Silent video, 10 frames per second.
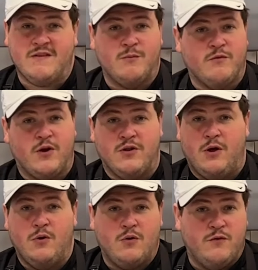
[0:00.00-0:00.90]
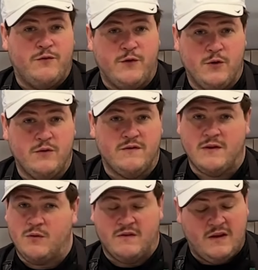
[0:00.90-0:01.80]
some of our local foods
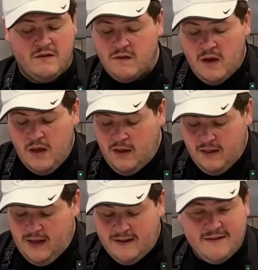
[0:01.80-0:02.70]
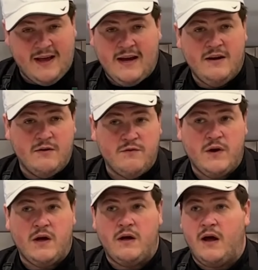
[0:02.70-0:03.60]
and cuisines, it's kind of
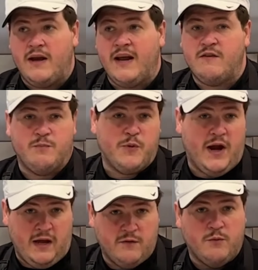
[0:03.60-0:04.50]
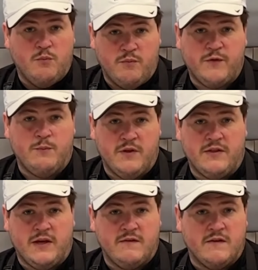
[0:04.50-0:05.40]
a nice break from the
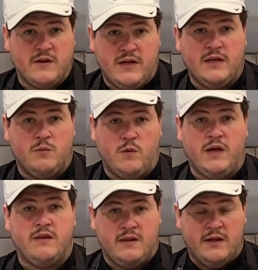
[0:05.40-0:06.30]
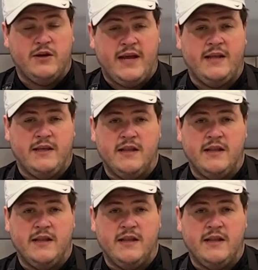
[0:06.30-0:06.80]
things that they're dealing with in their daily